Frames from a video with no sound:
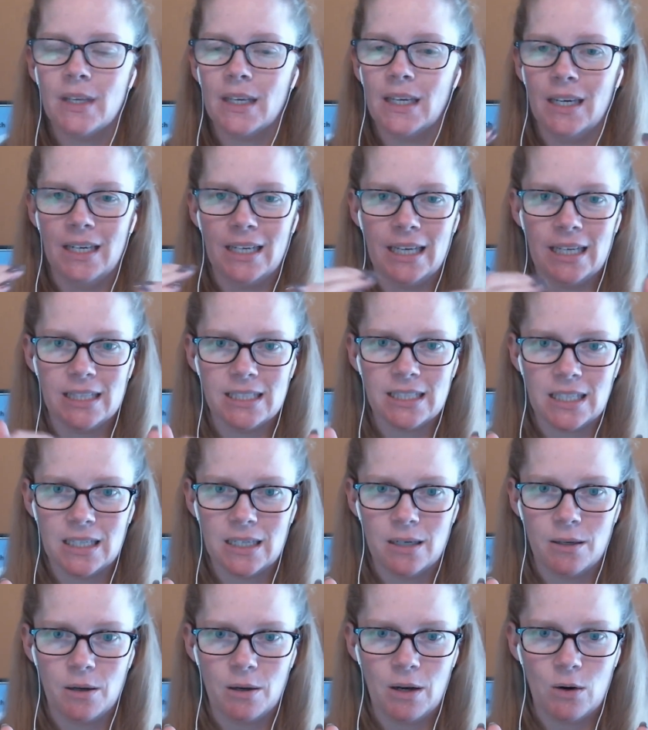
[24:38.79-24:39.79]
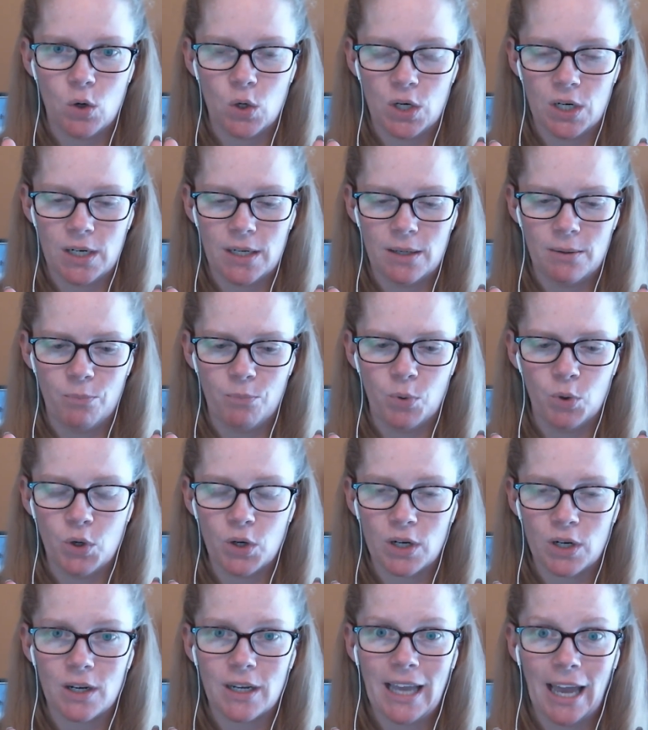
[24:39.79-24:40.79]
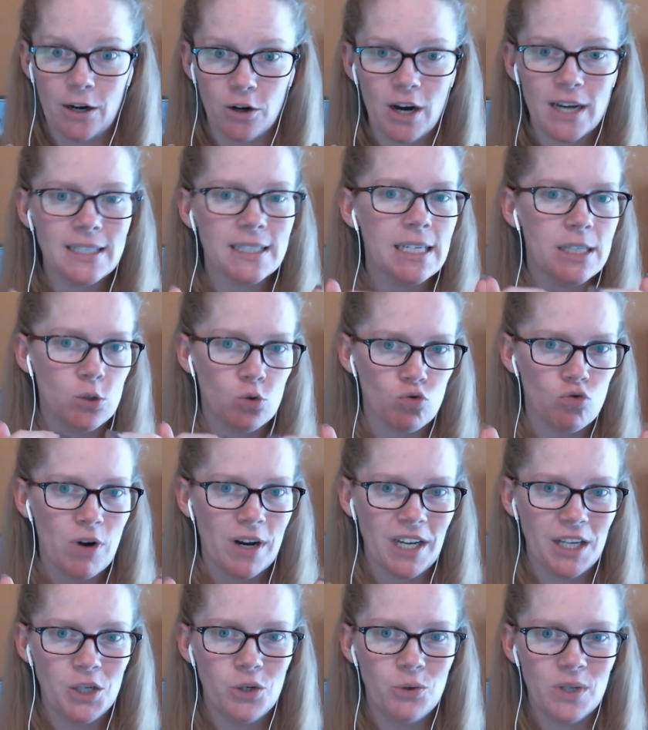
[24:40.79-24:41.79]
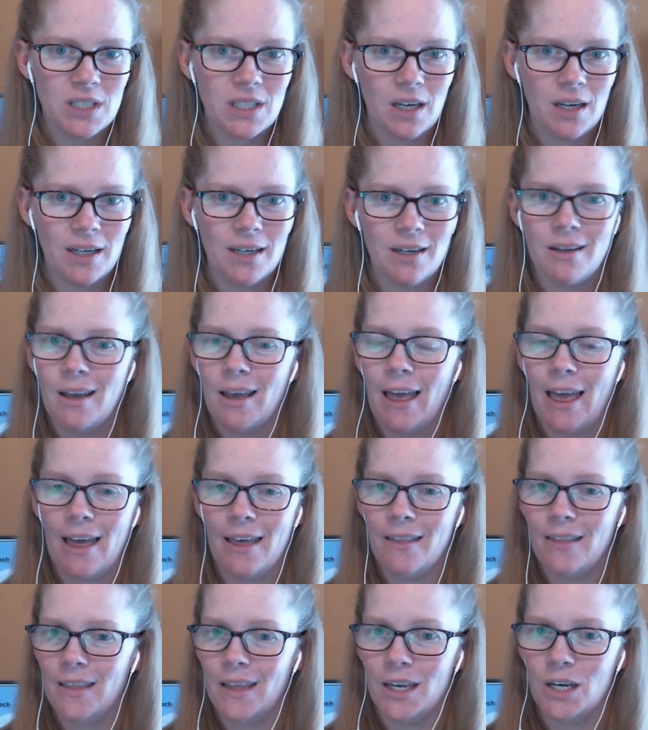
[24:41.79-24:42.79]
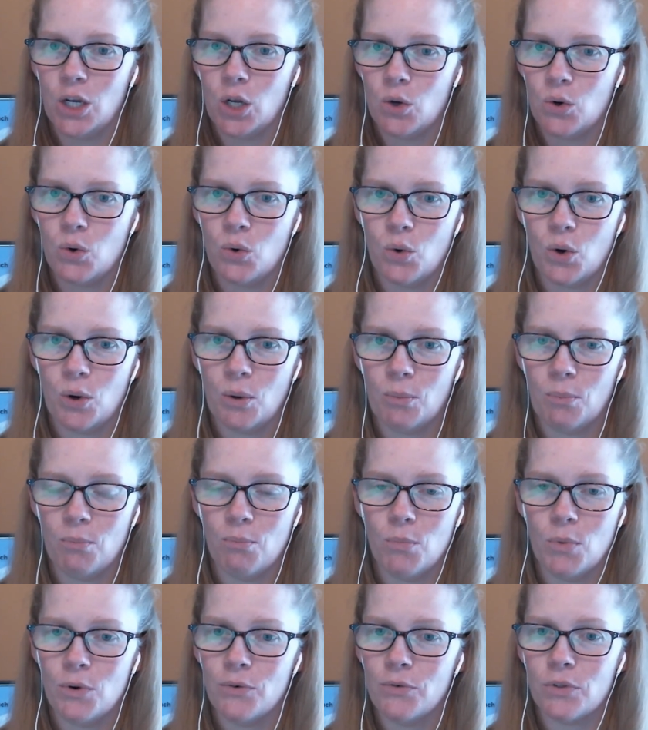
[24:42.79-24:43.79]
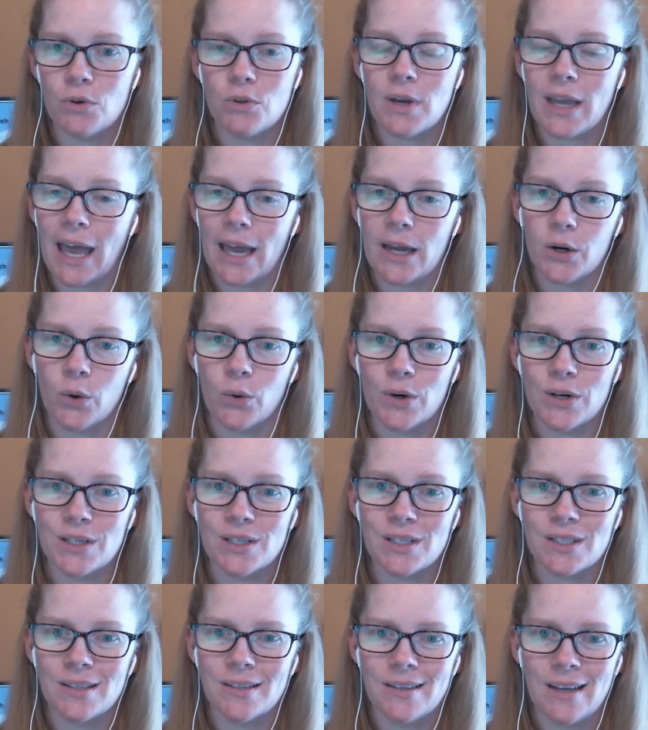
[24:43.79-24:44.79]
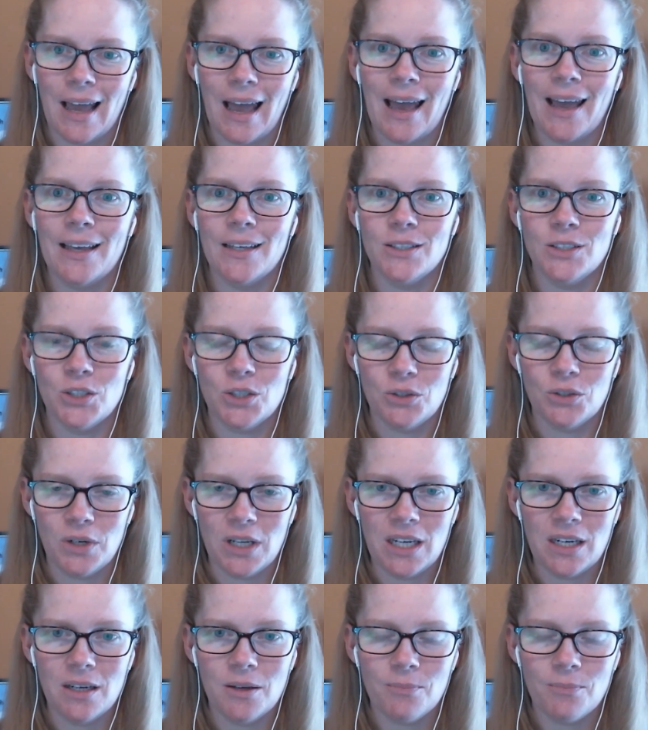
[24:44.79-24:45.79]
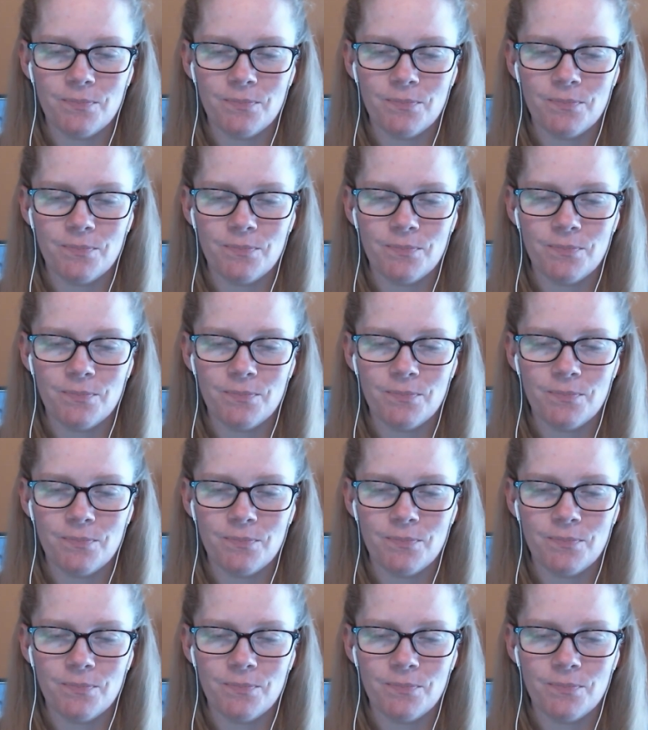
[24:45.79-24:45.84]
It gets categorized as ready to assign, and then you move through the categories as you need.